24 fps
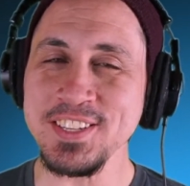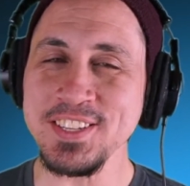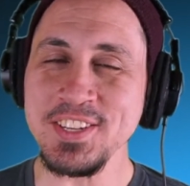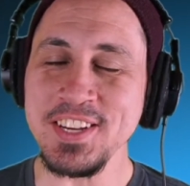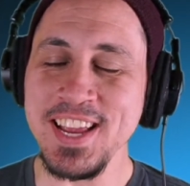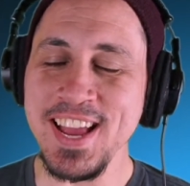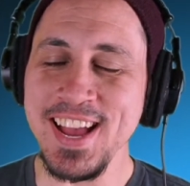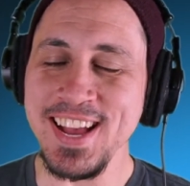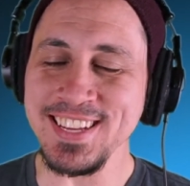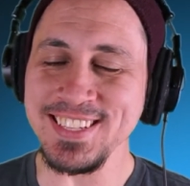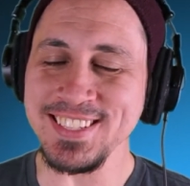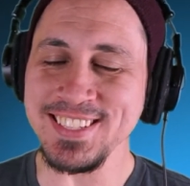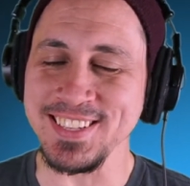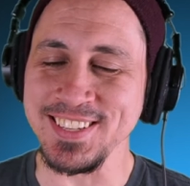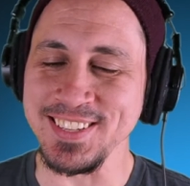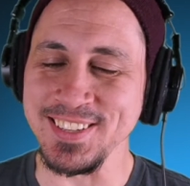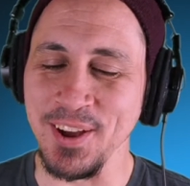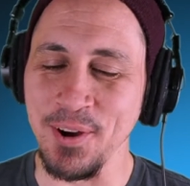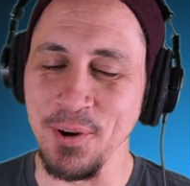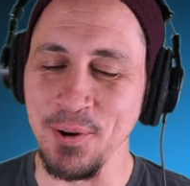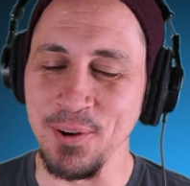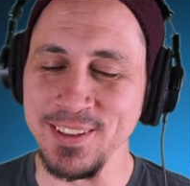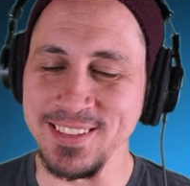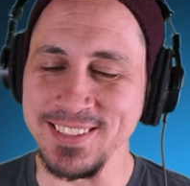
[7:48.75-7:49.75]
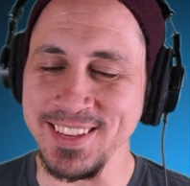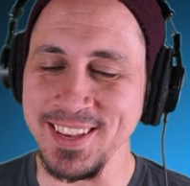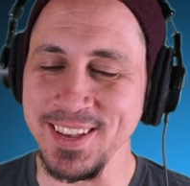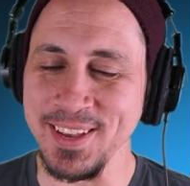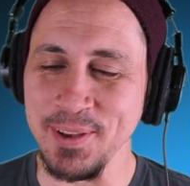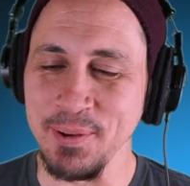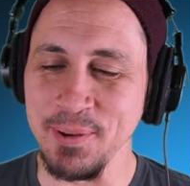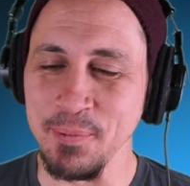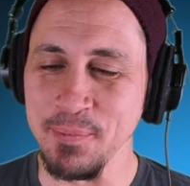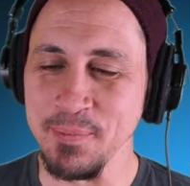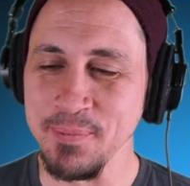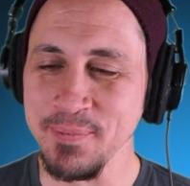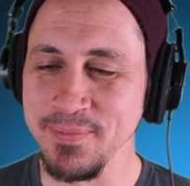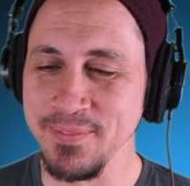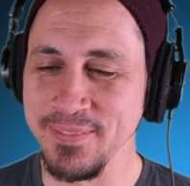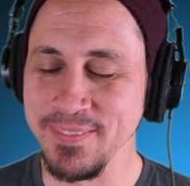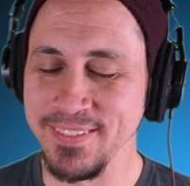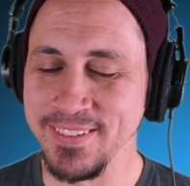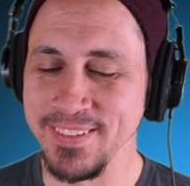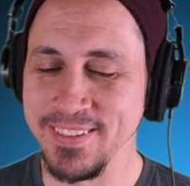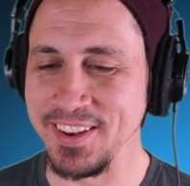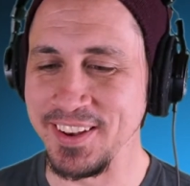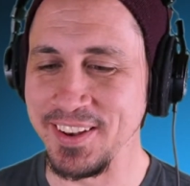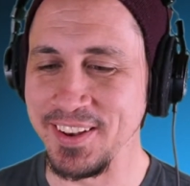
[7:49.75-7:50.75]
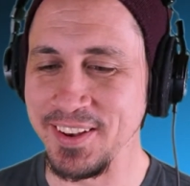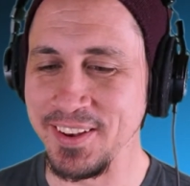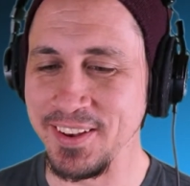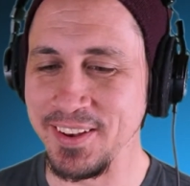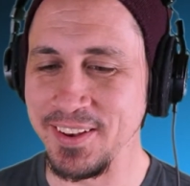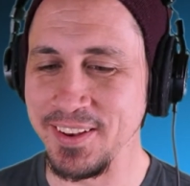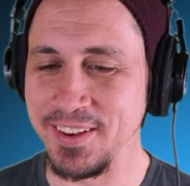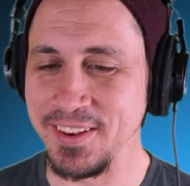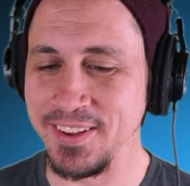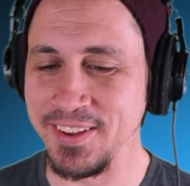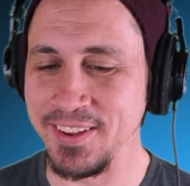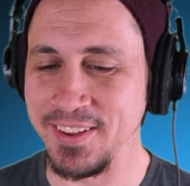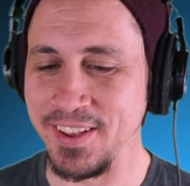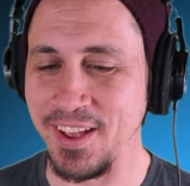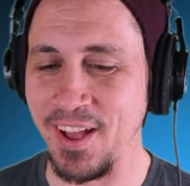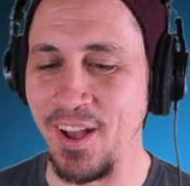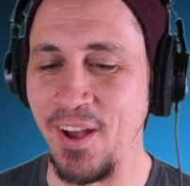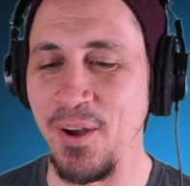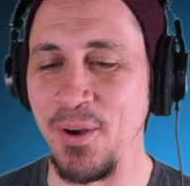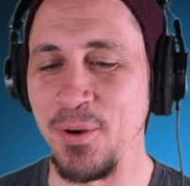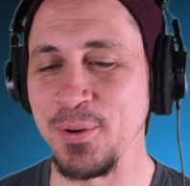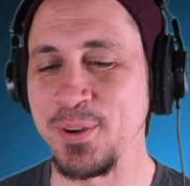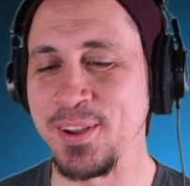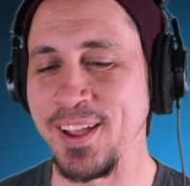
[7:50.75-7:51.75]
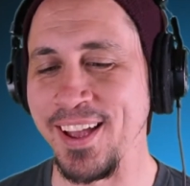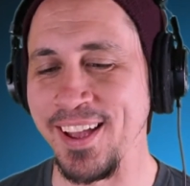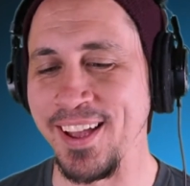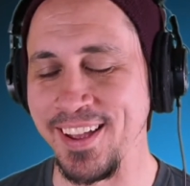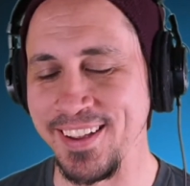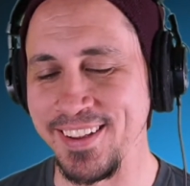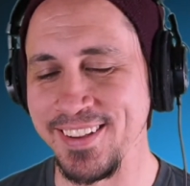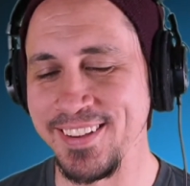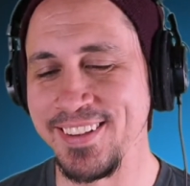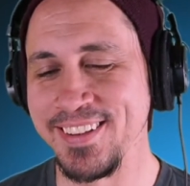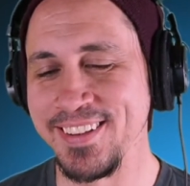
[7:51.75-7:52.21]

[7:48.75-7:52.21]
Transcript: she has to know it's him. Oh, okay.